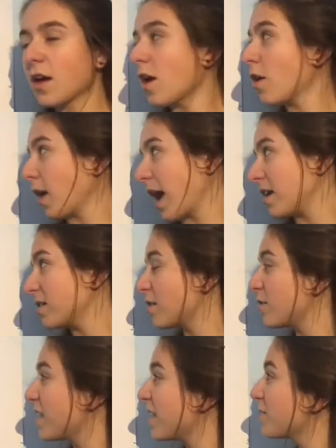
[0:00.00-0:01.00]
Okay, so
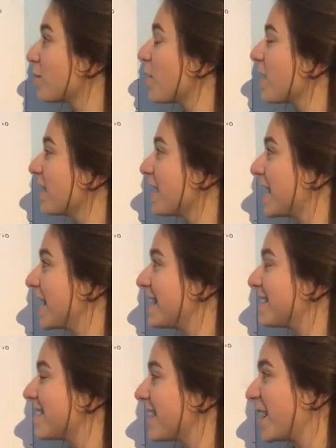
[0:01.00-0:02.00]
this one
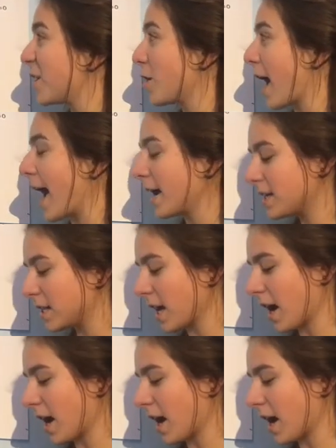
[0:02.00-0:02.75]
is incorrect.